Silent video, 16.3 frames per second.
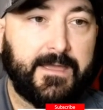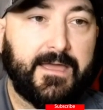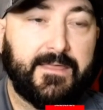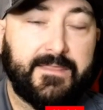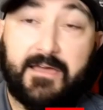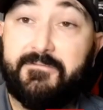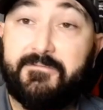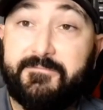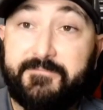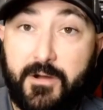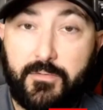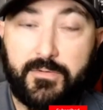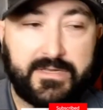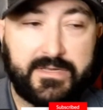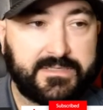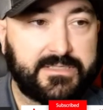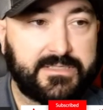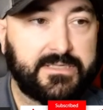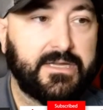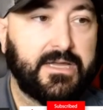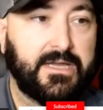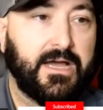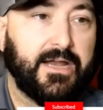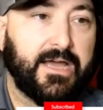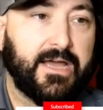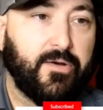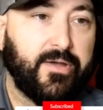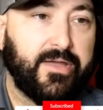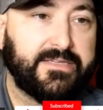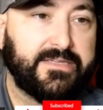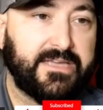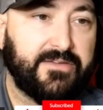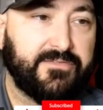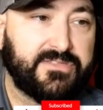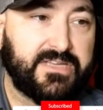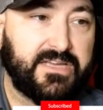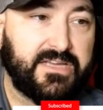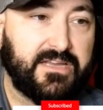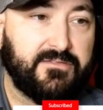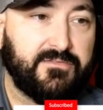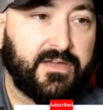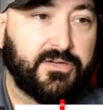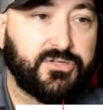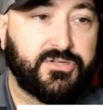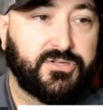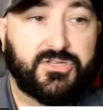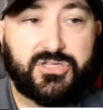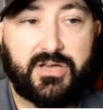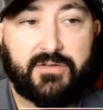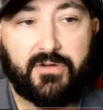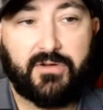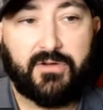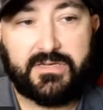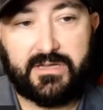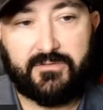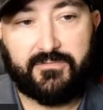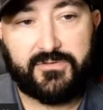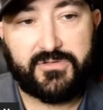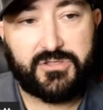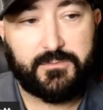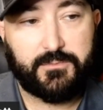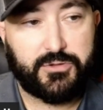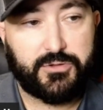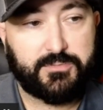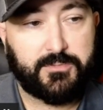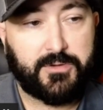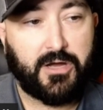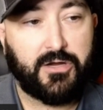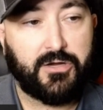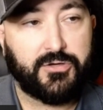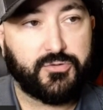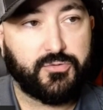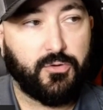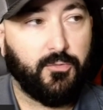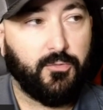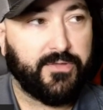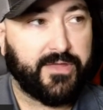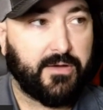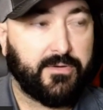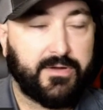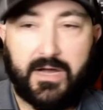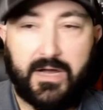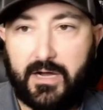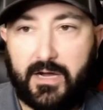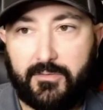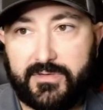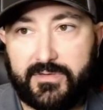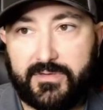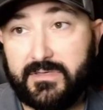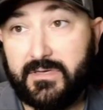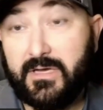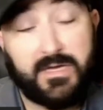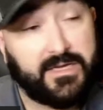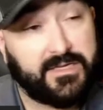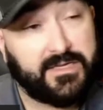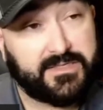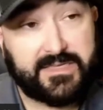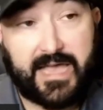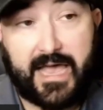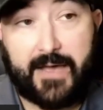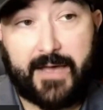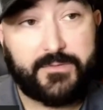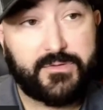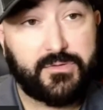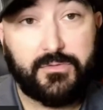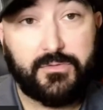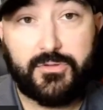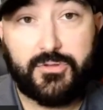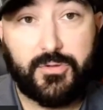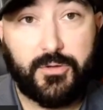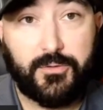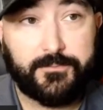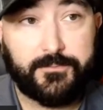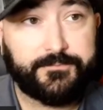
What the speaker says: and that focused on how ATF has taken advantage of the Chevron deference to push gun control without Congress. This is absolutely true.